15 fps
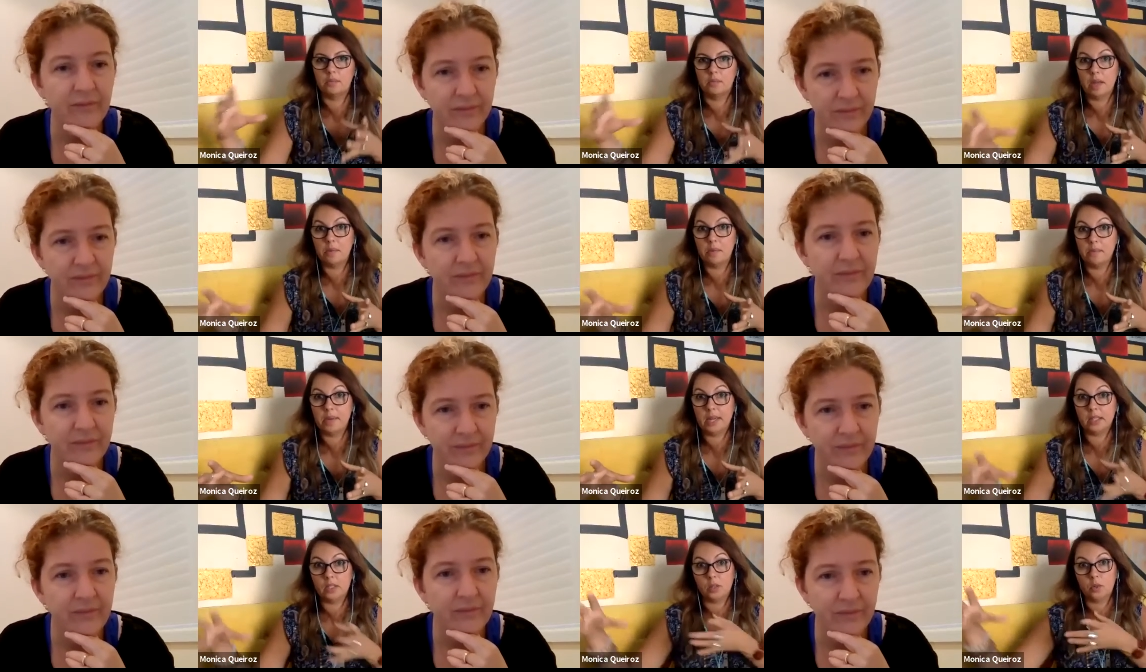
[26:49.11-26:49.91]
Speaker 1: I'm in
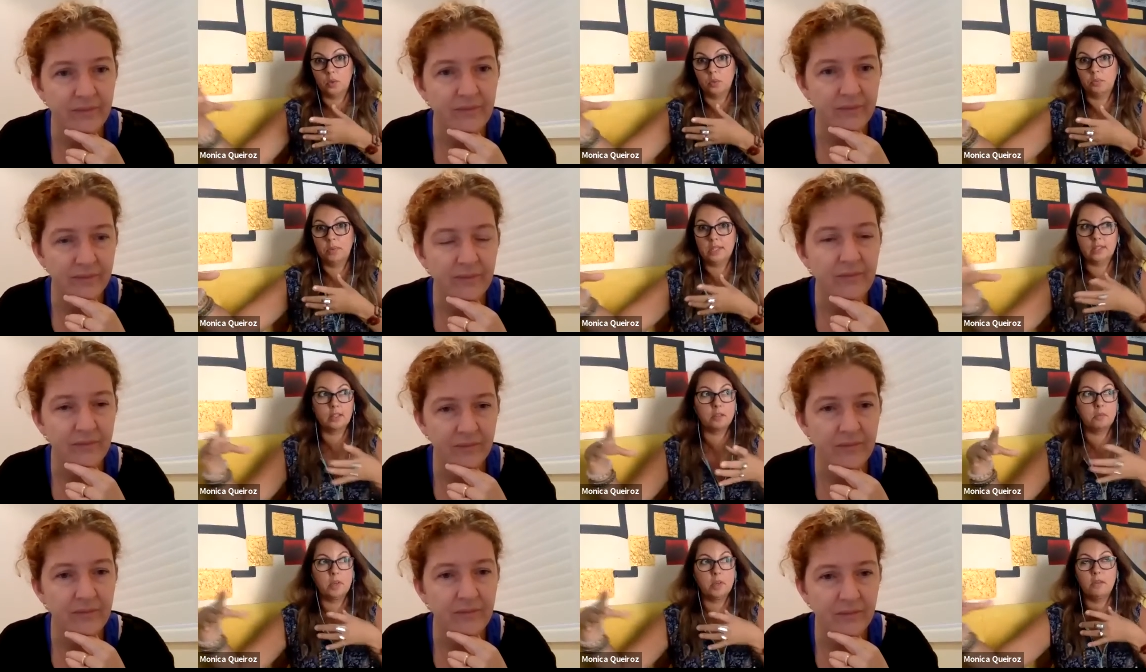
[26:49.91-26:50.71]
mexico basically
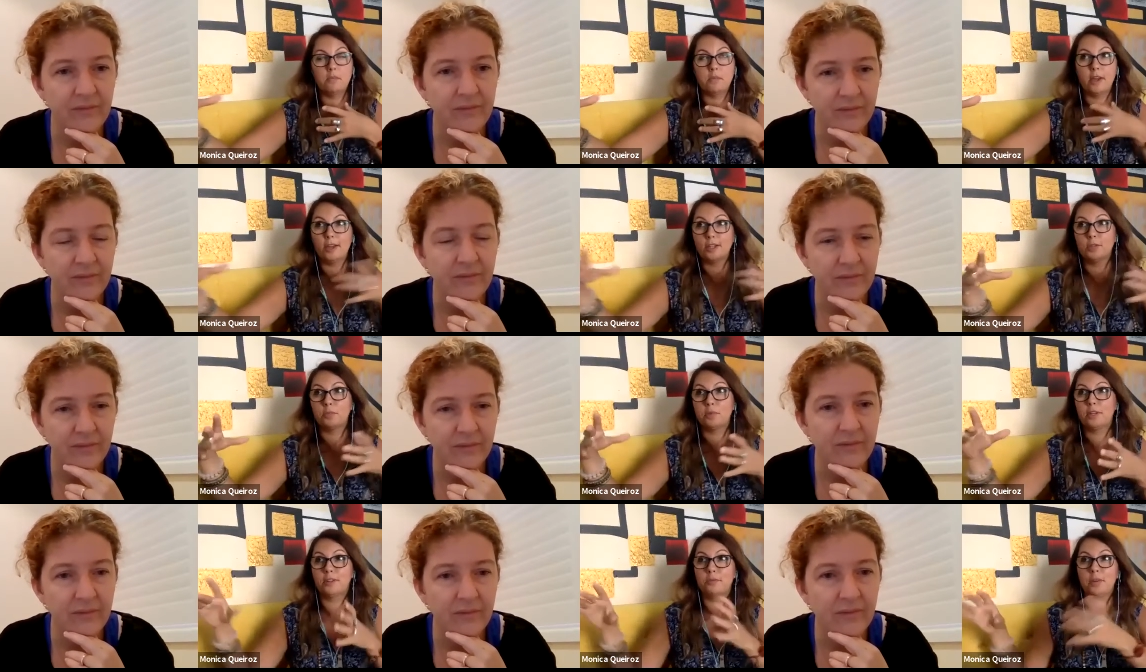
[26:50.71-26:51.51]
me my
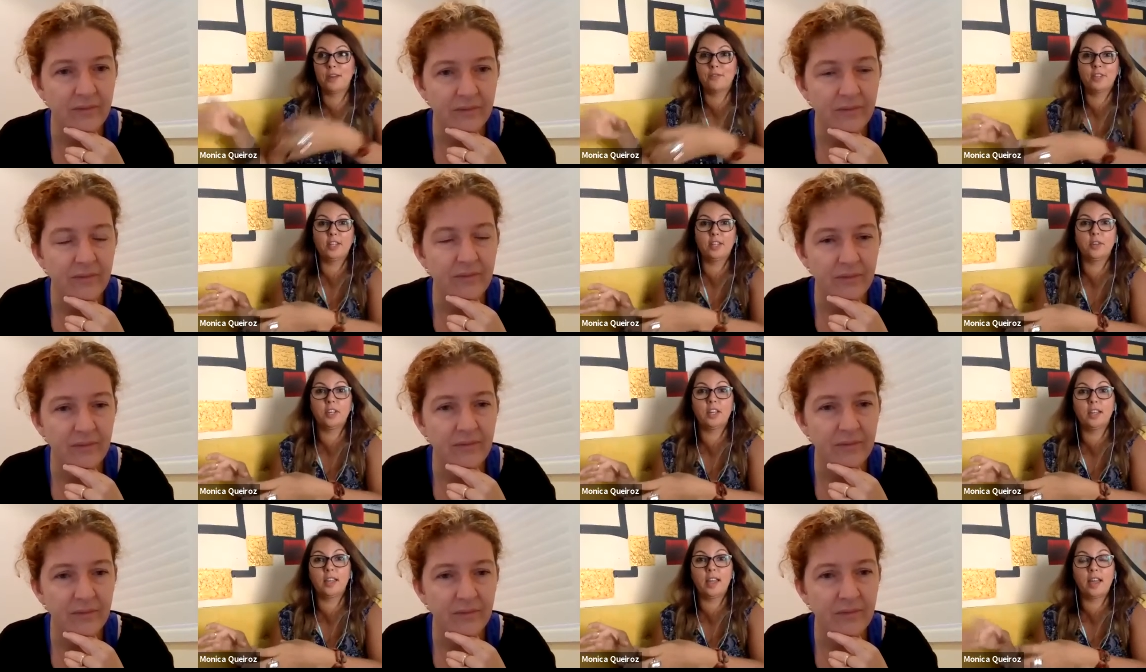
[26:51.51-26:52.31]
husband we have a little kitty
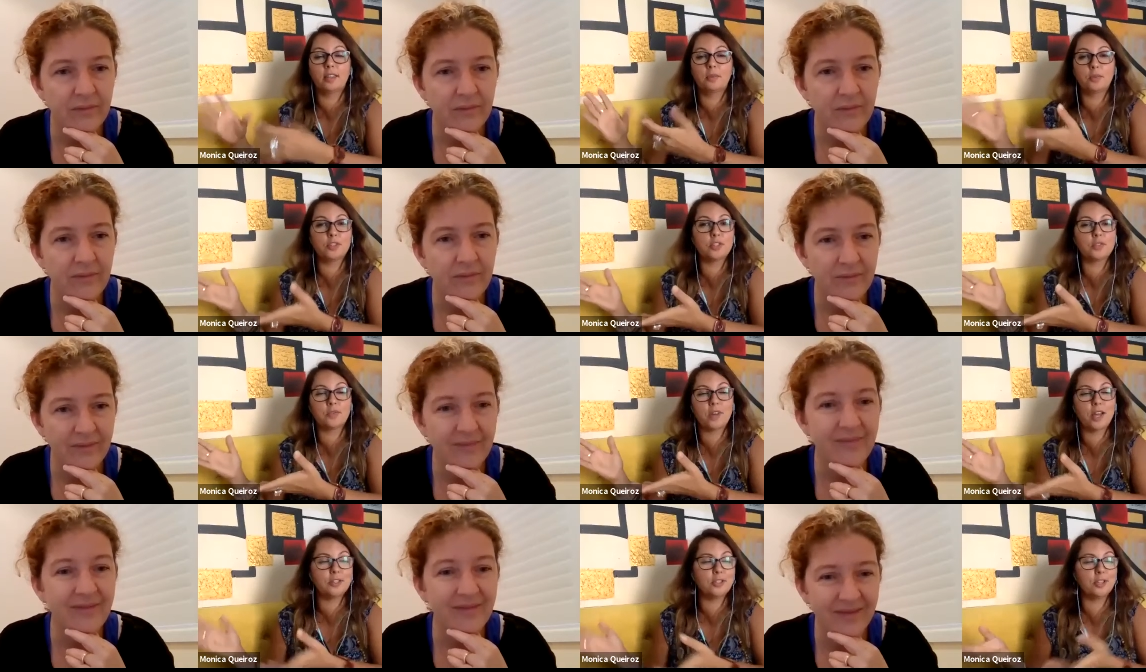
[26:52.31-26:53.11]
cat we just
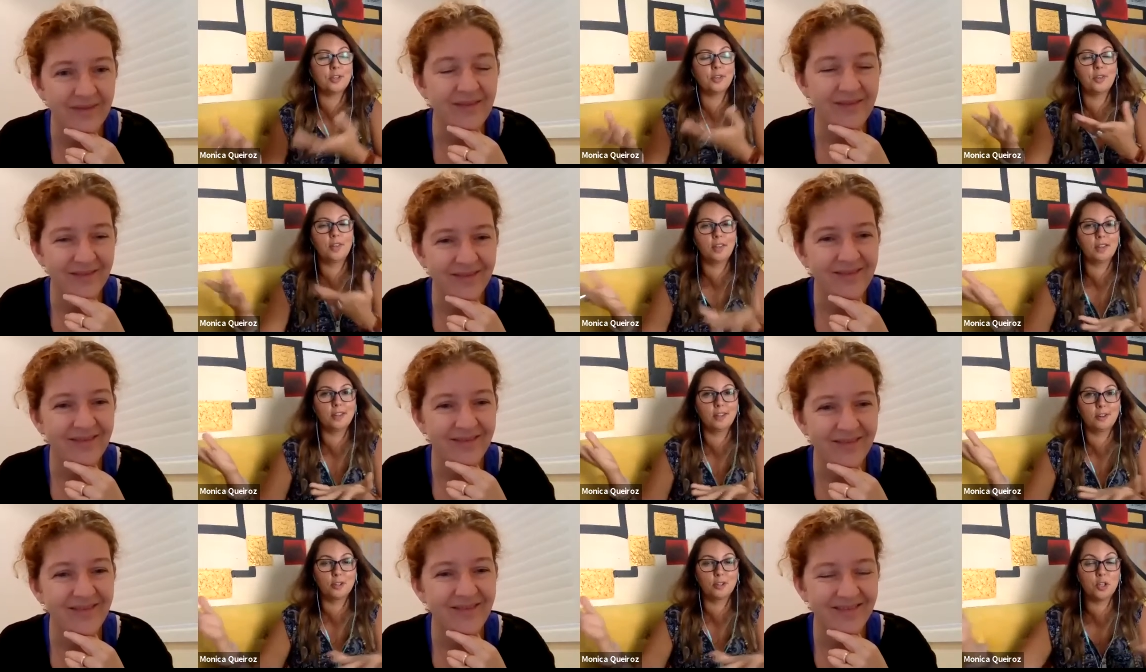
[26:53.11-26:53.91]
rescued and
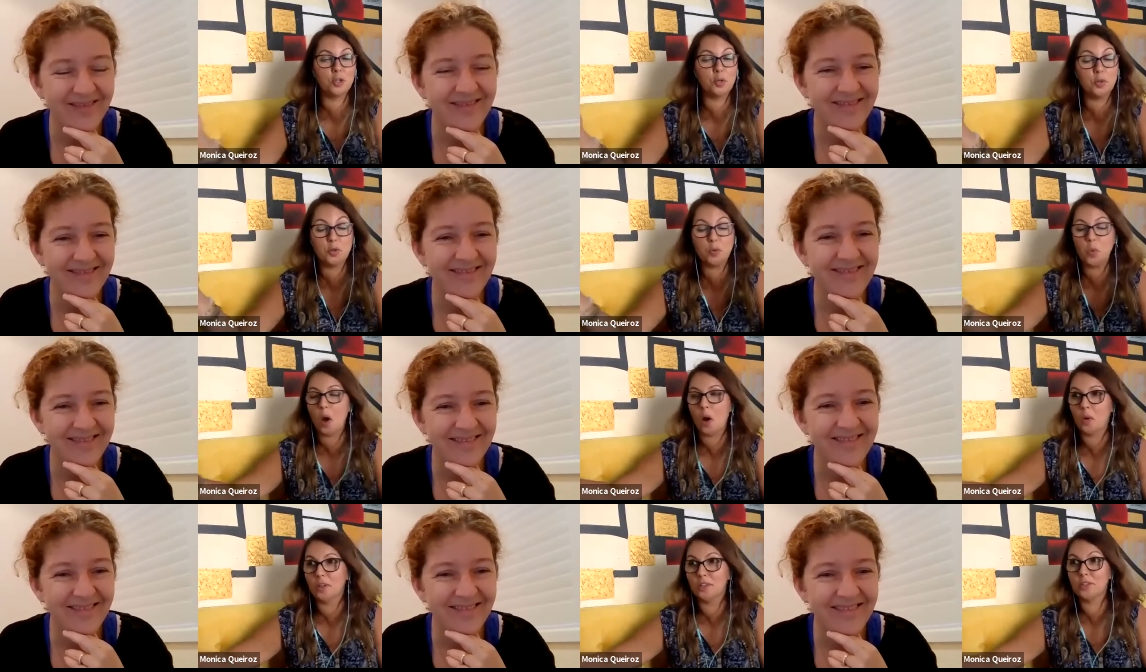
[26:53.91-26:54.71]
our two
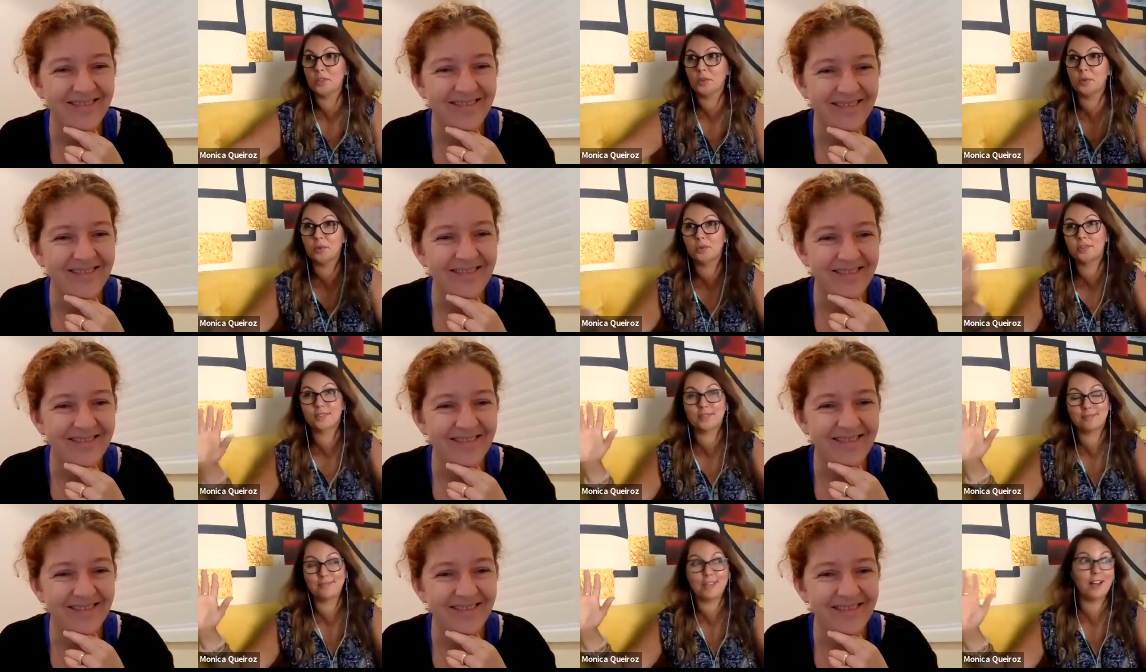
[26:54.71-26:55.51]
chihuahuas so it's
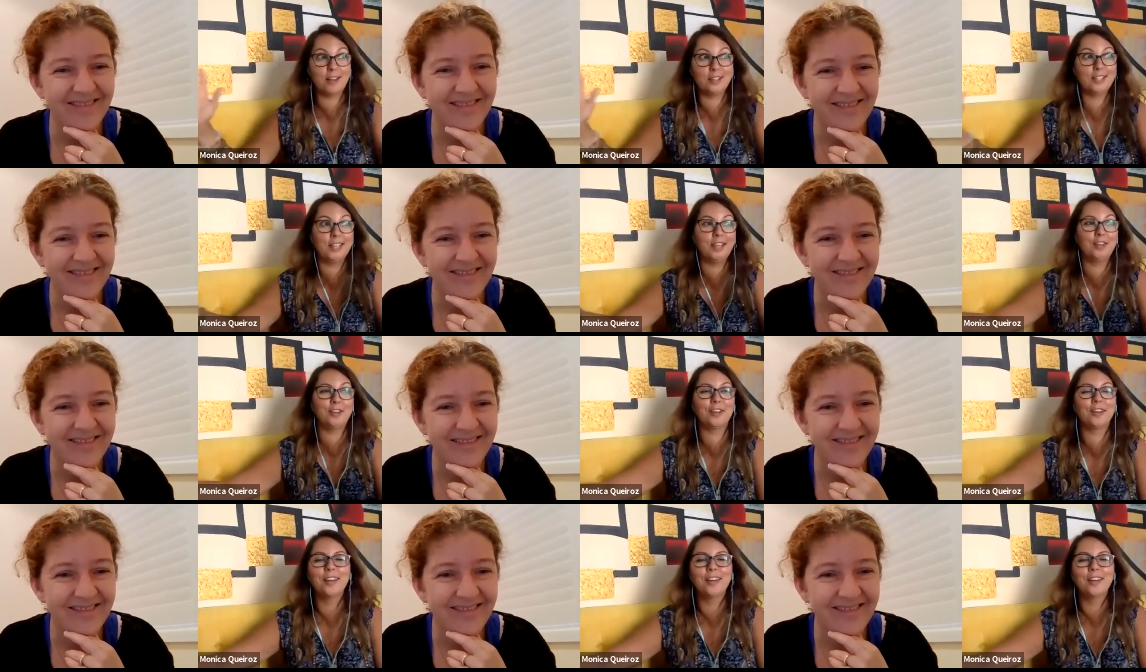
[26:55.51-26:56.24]
us here